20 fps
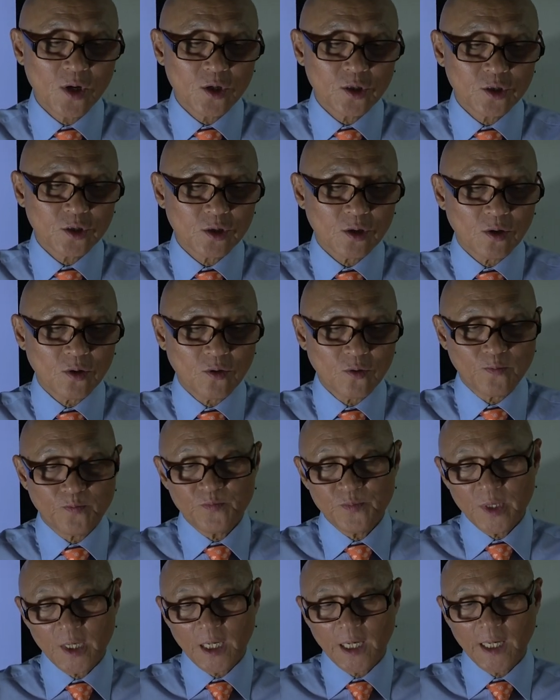So
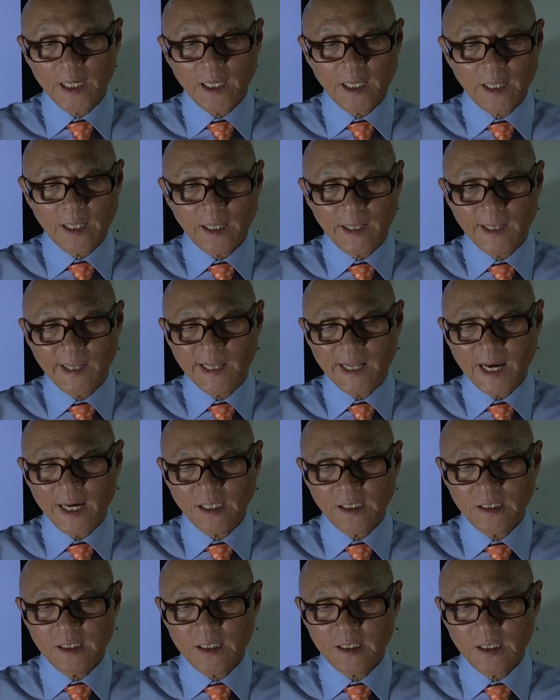in
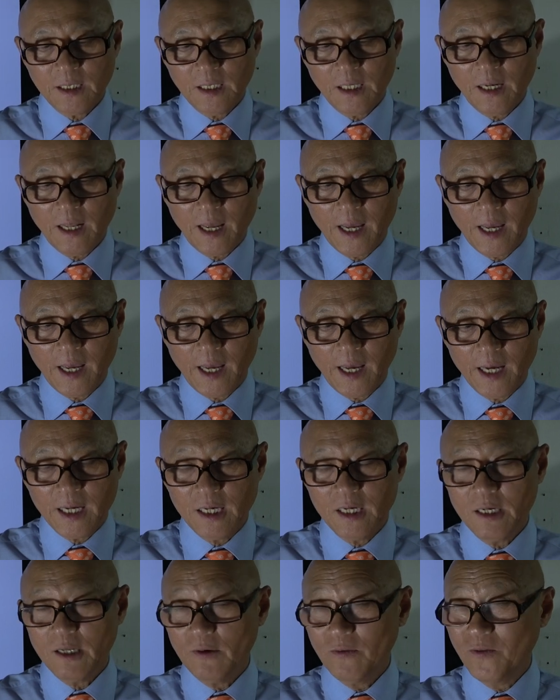
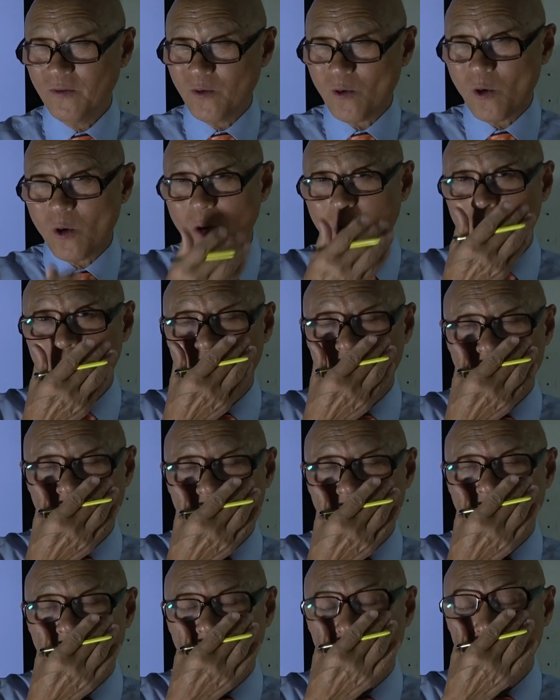1984,
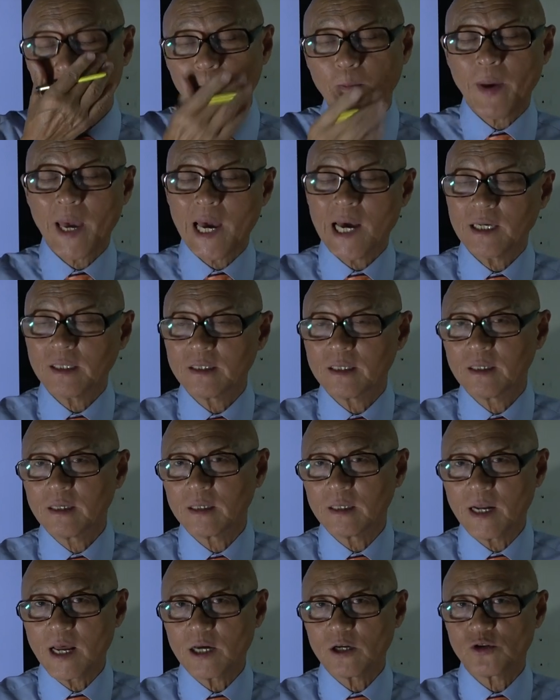I passed
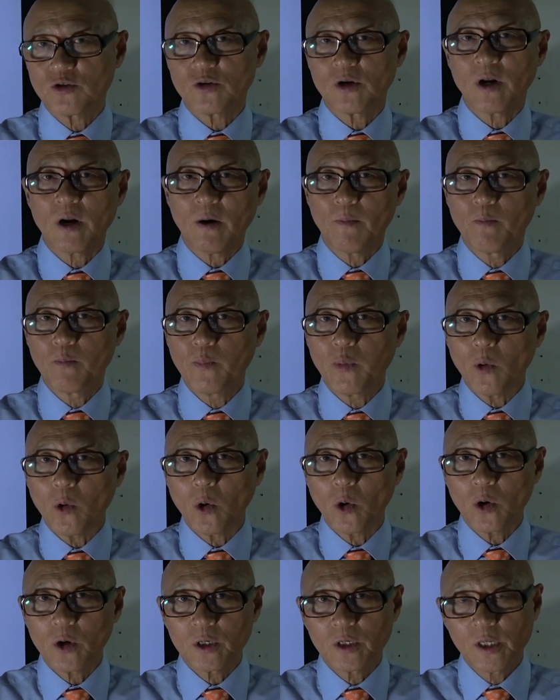national
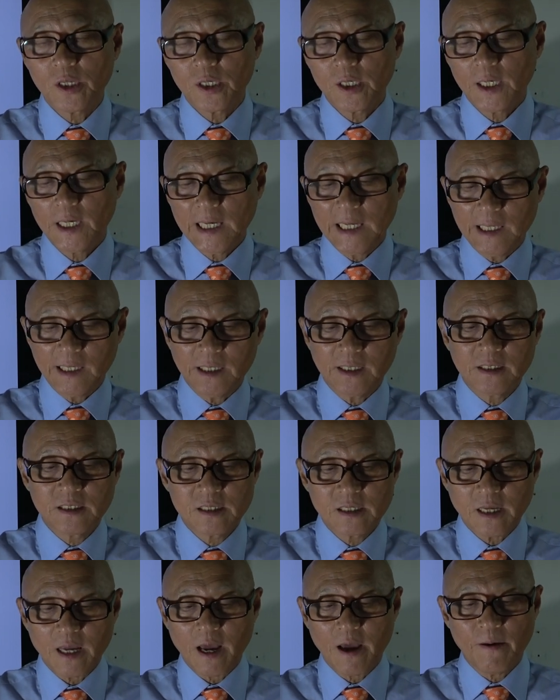board
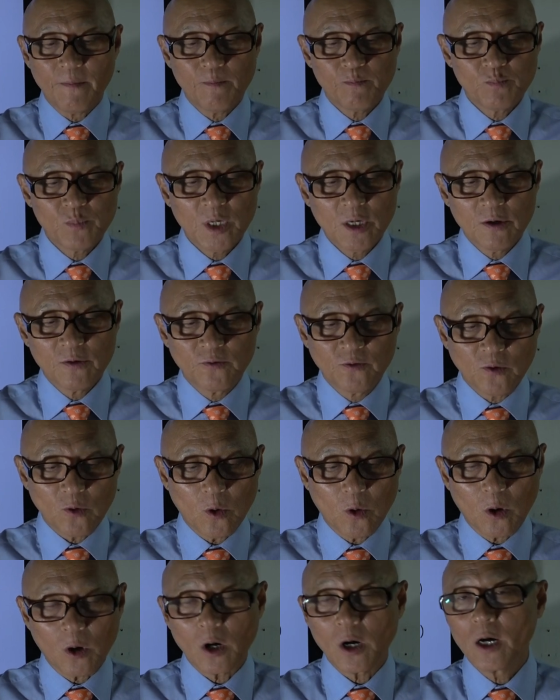exam
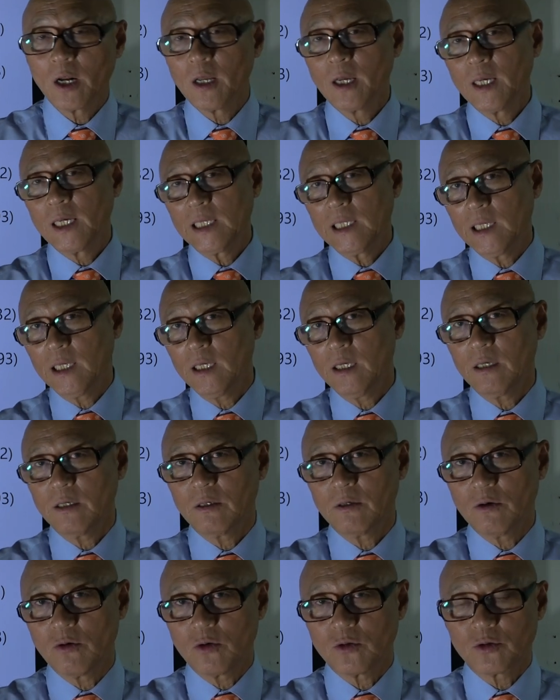for ear
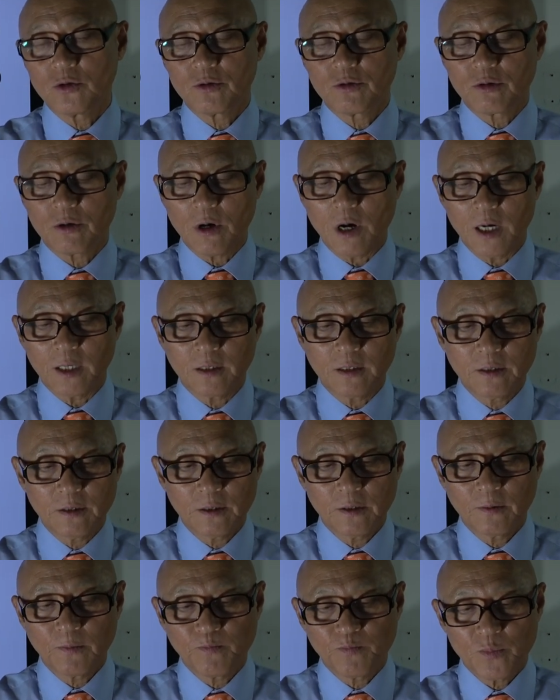nose
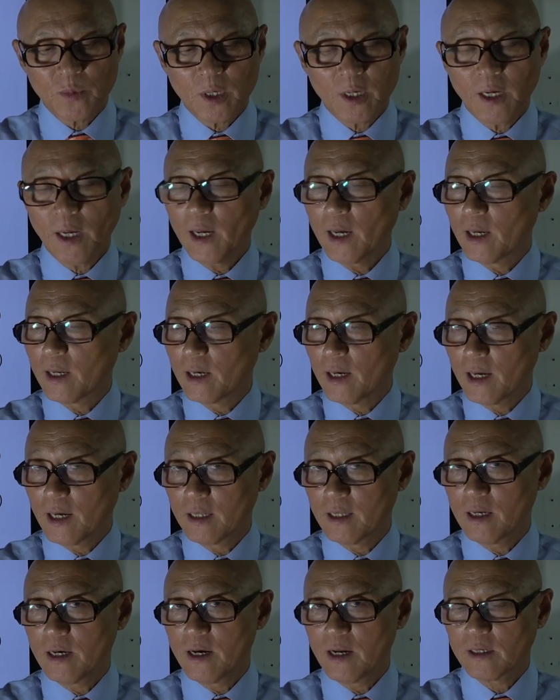throat and
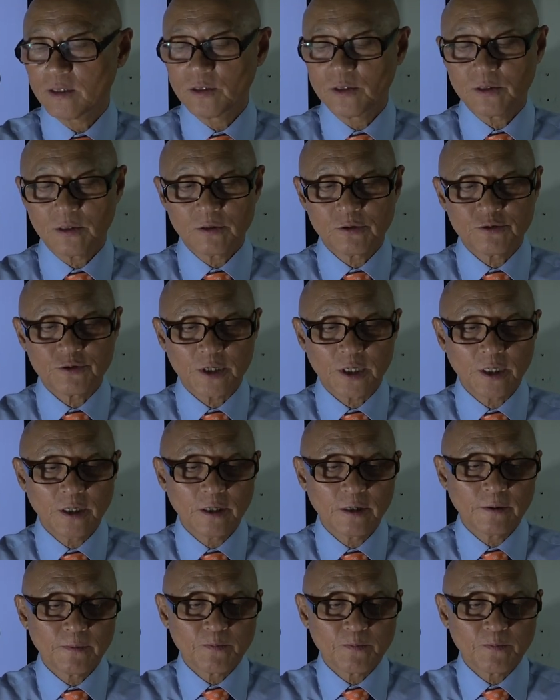head and neck surgery,